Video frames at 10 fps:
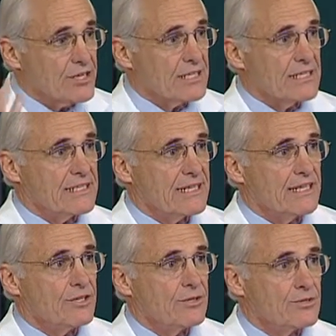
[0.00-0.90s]

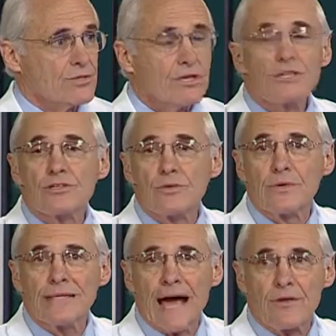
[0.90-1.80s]
continues to
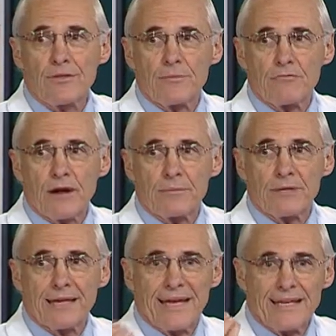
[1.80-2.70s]
allow them to
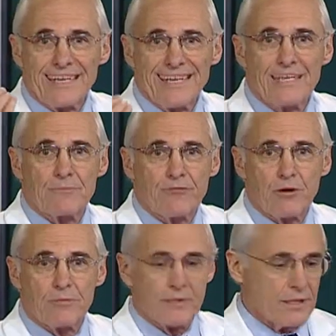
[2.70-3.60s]
replicate
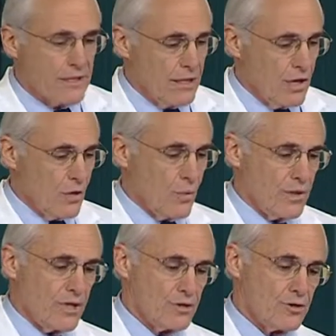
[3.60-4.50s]
inappropriately
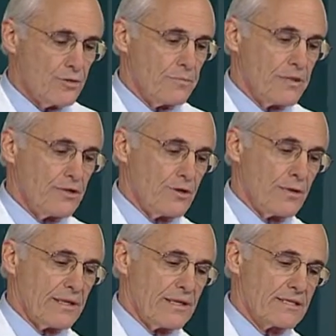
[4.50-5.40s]
when they shouldn't be
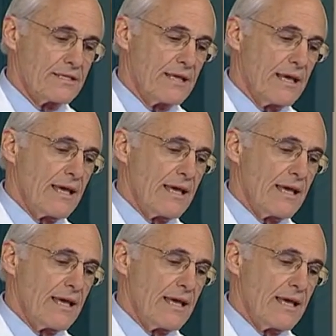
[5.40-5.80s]
doing this.